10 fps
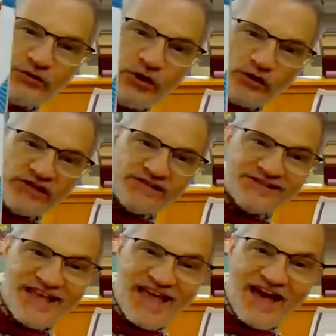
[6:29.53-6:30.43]

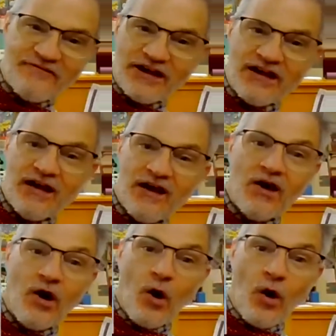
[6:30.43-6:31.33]
Notice they have a
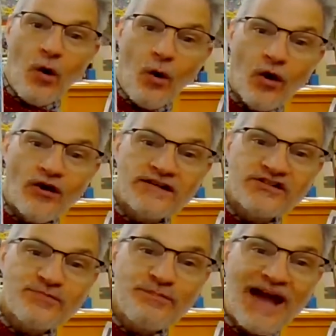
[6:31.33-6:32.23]

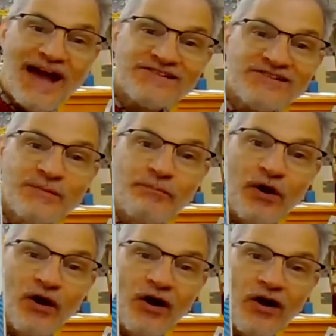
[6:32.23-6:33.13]
orange
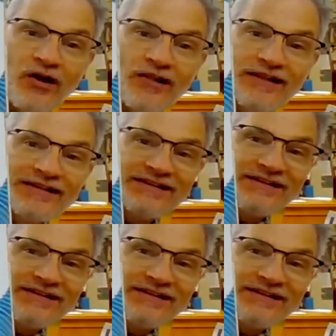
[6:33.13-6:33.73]
basketball.